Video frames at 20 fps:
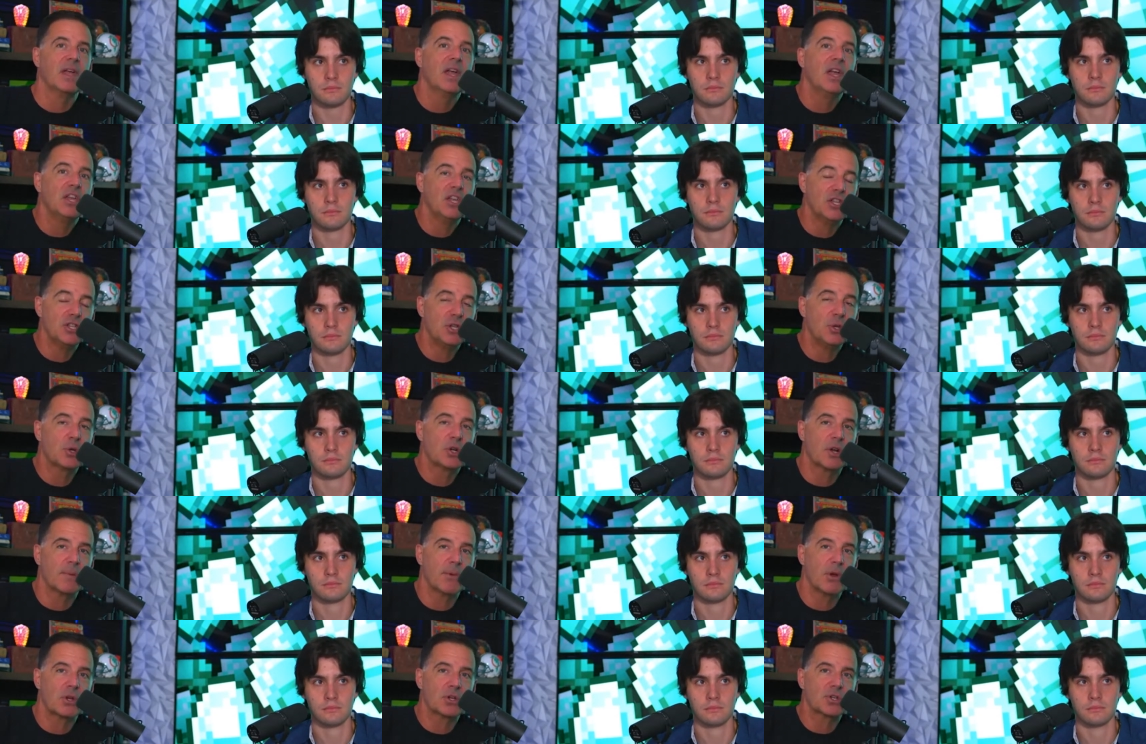Speaker 1: Do
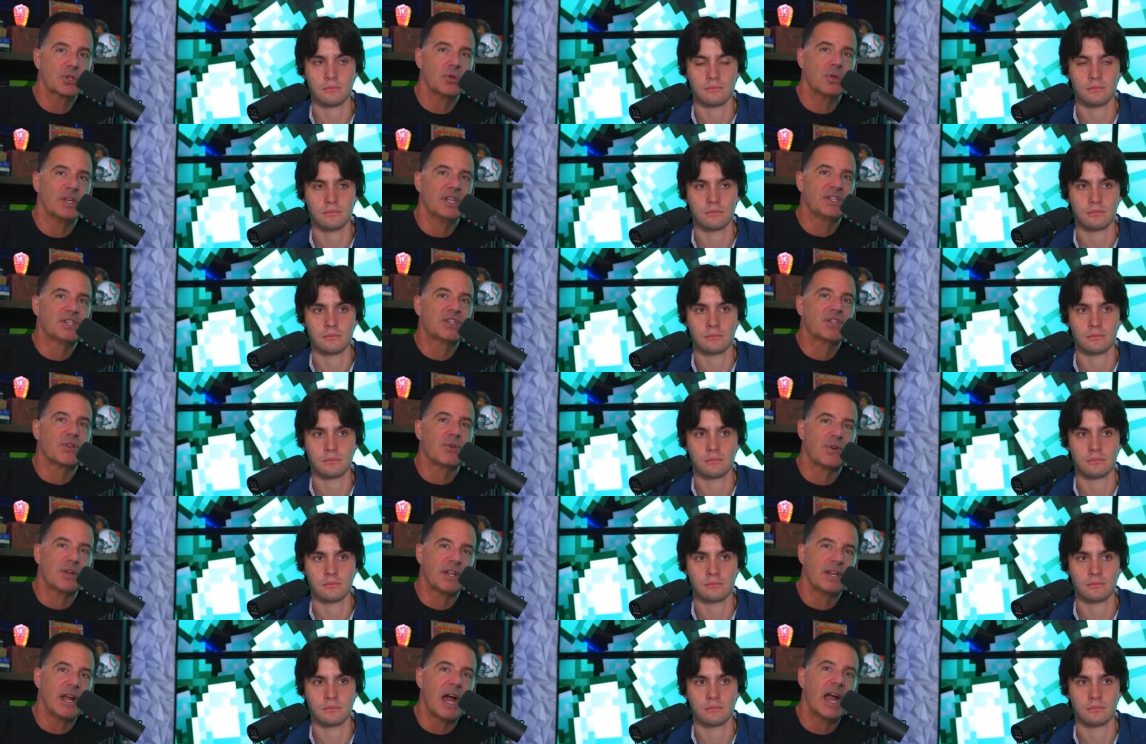commercial, it's
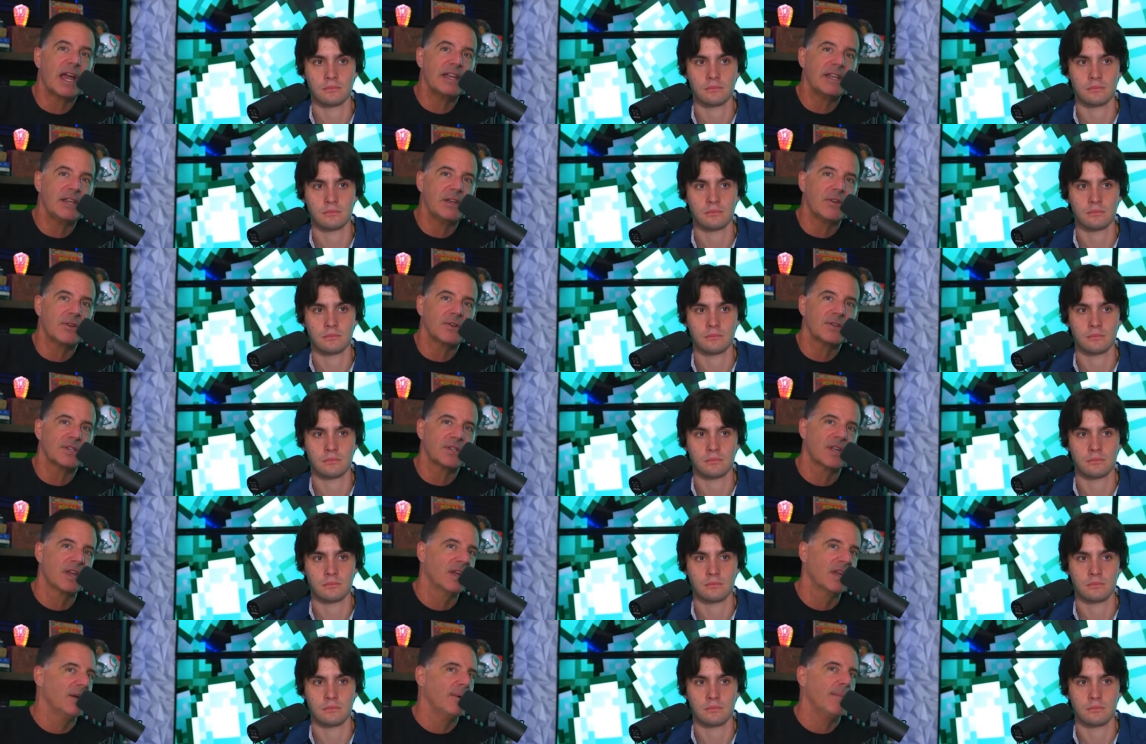thirty-nine years,
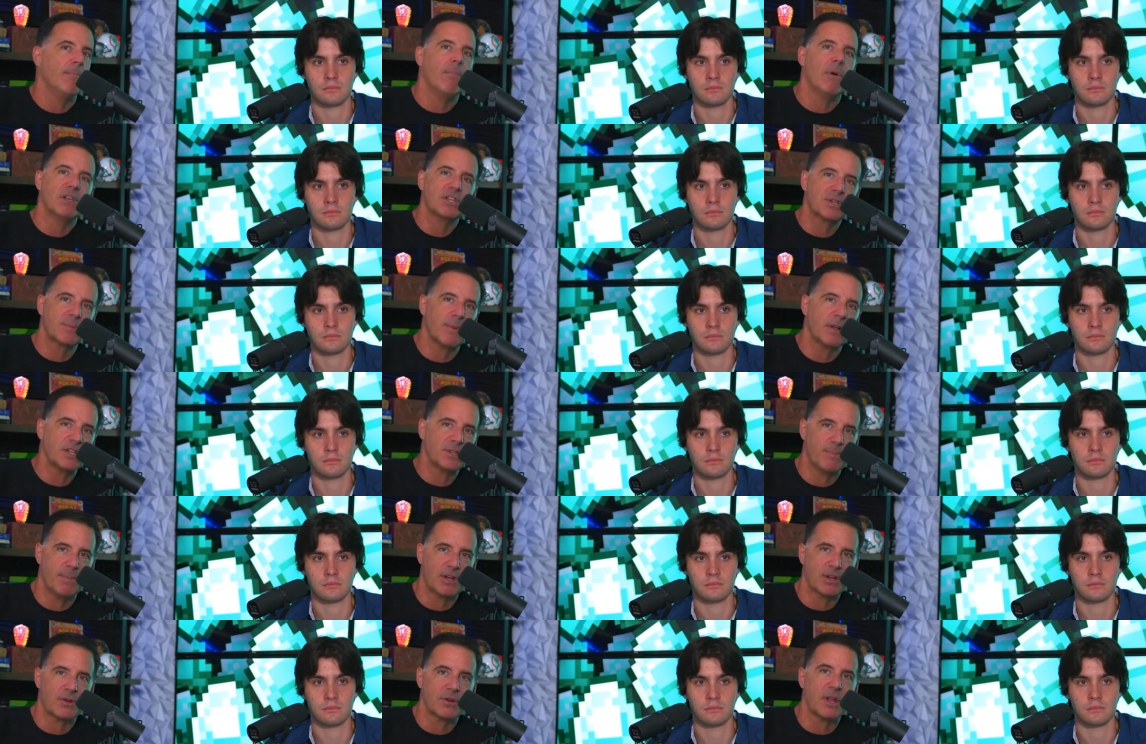much, much bigger
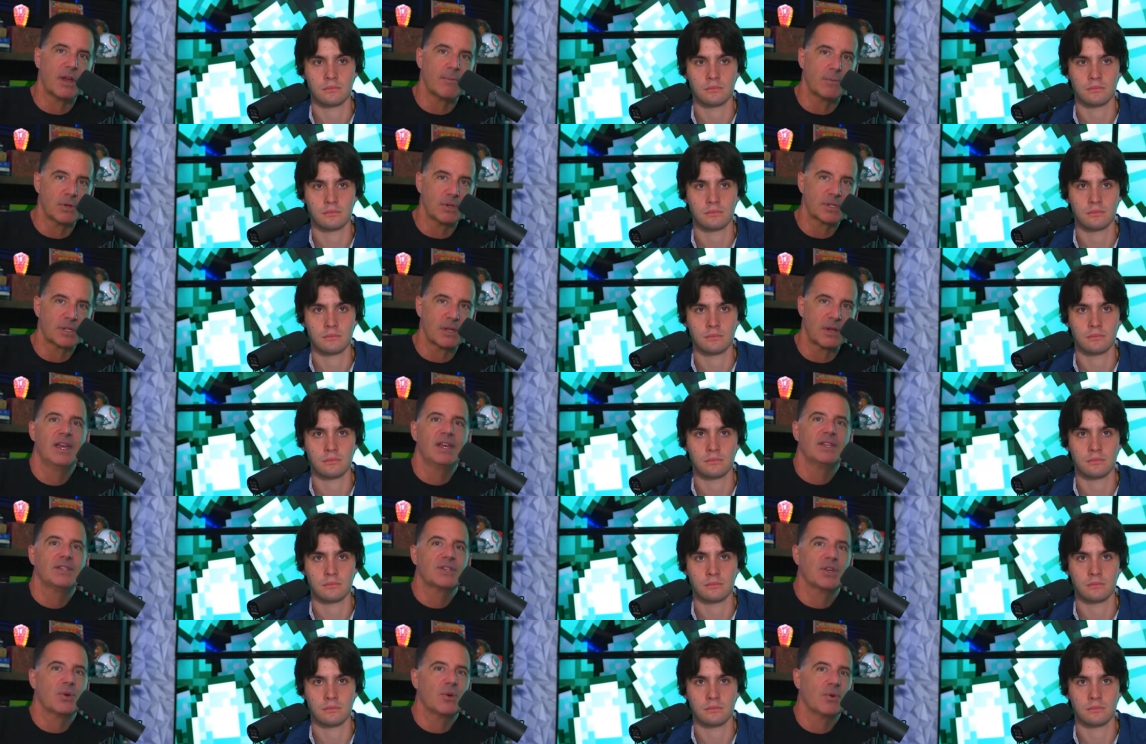numbers.
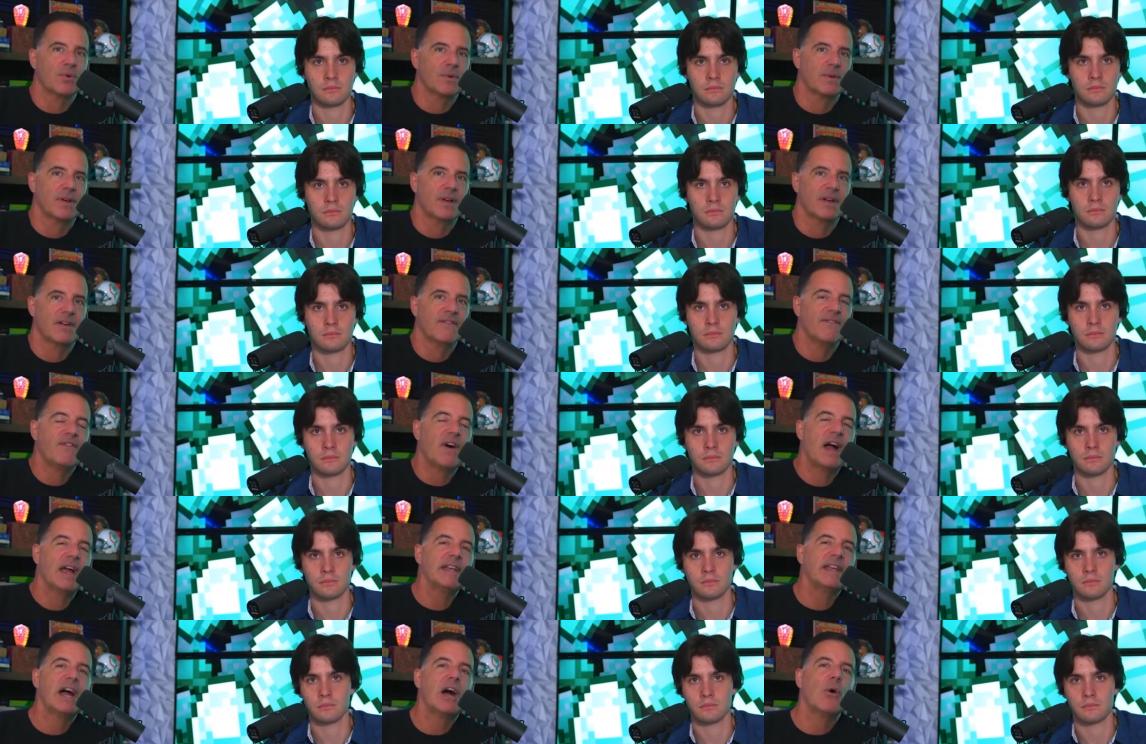So find
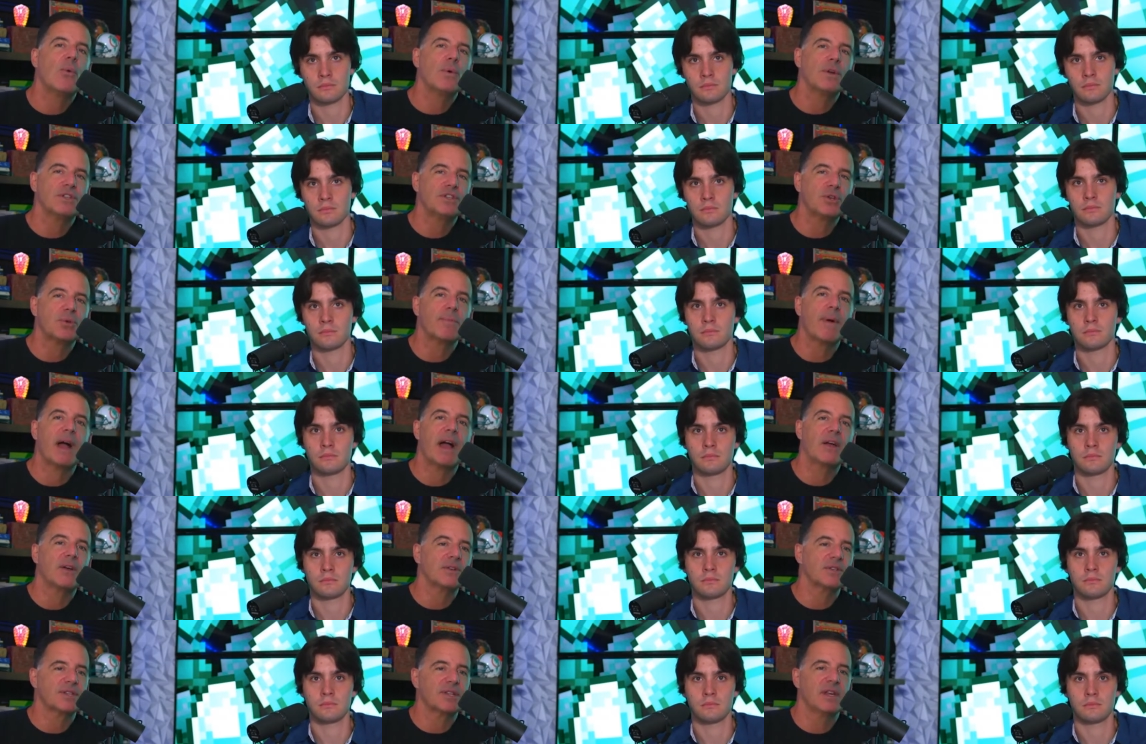out what your
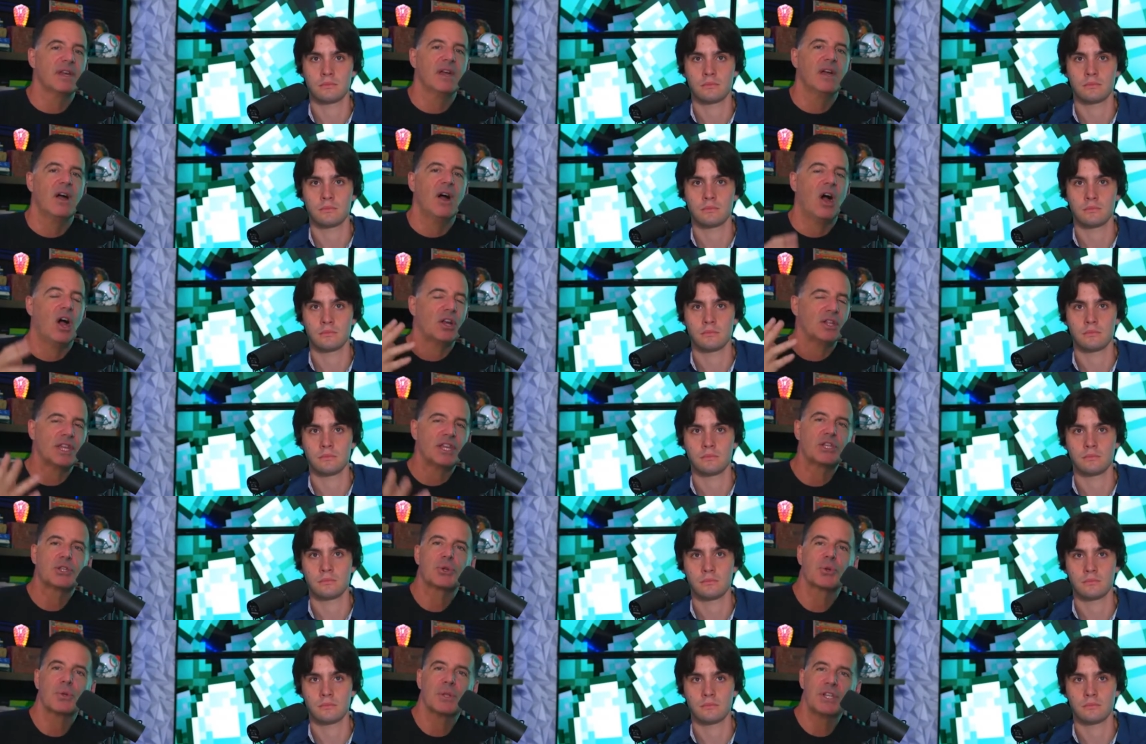buyers, are they
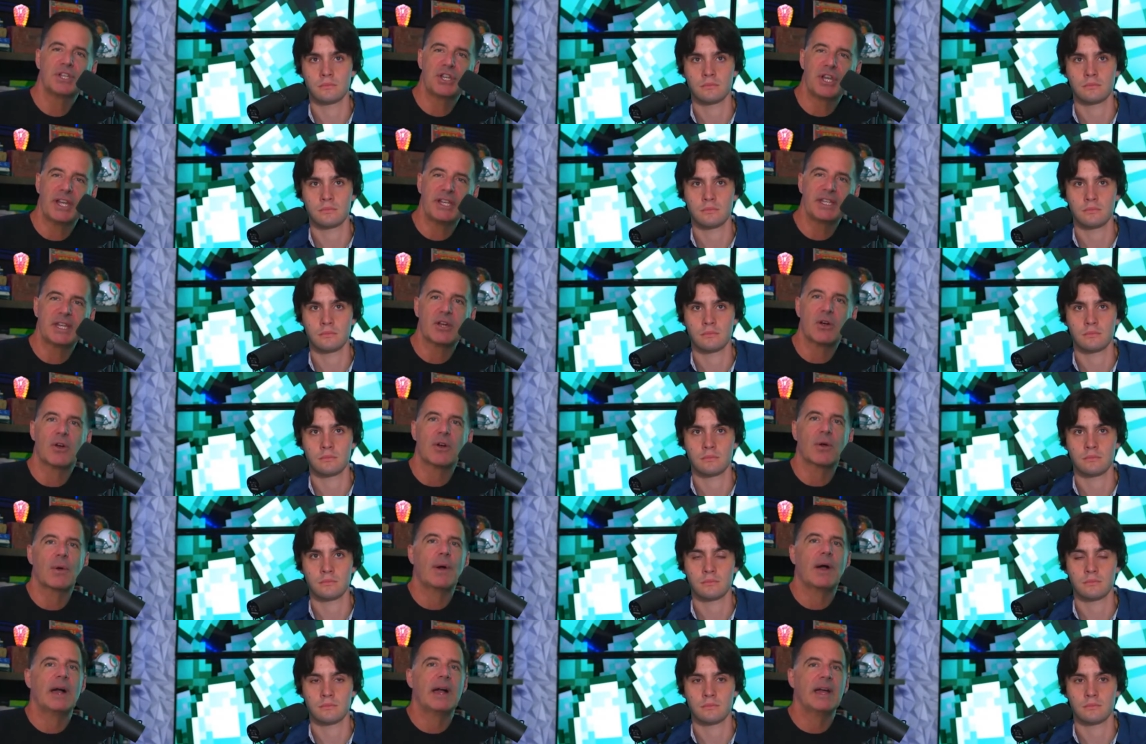truly chasing R O
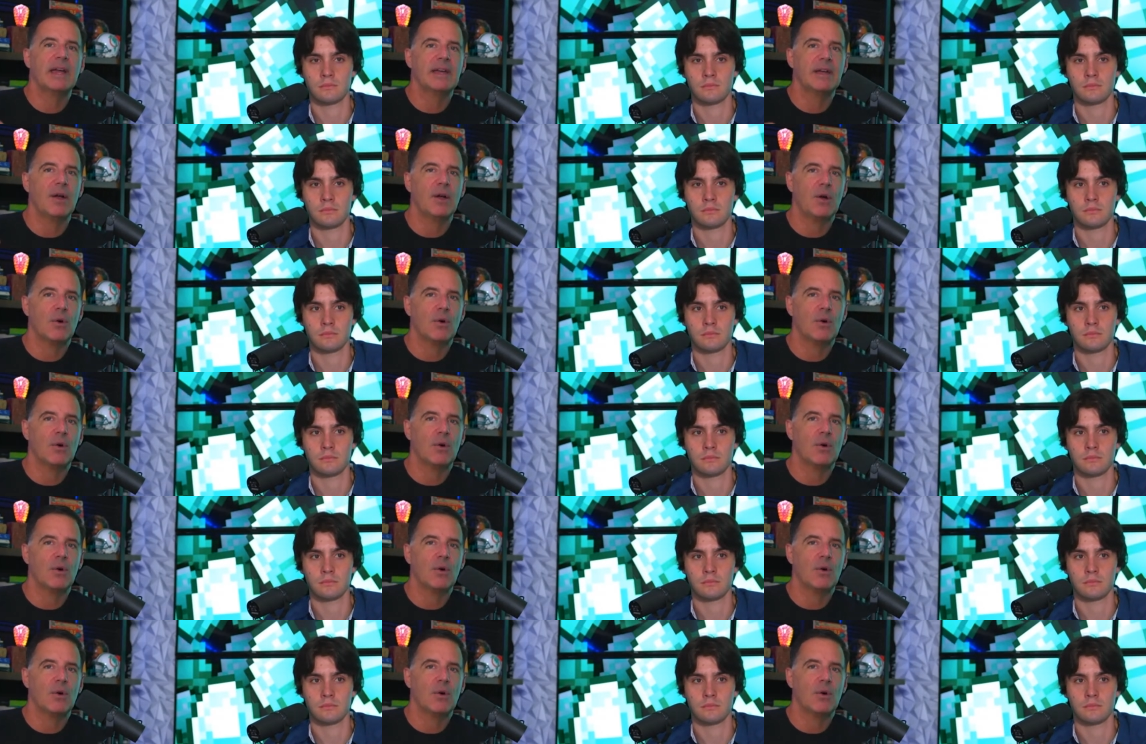I or